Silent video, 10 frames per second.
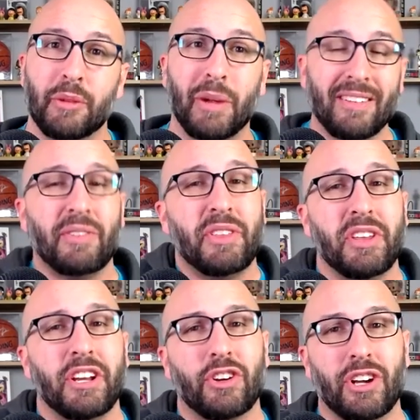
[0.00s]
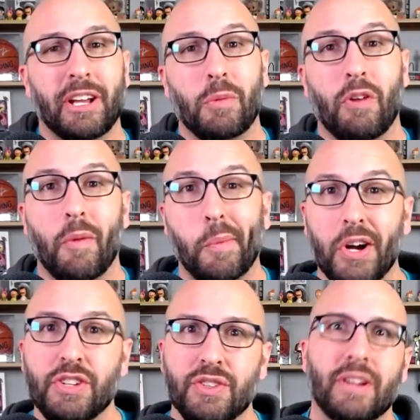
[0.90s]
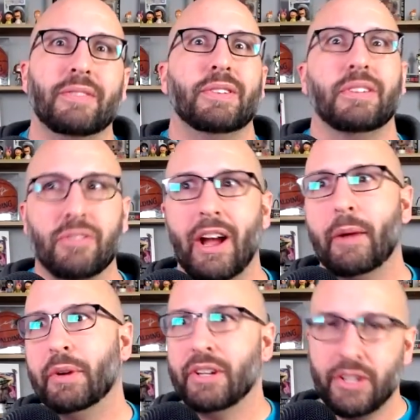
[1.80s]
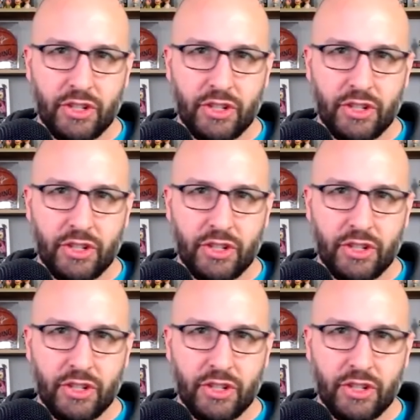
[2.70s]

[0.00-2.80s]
But I definitely think you're going to get more of a punch if you can grab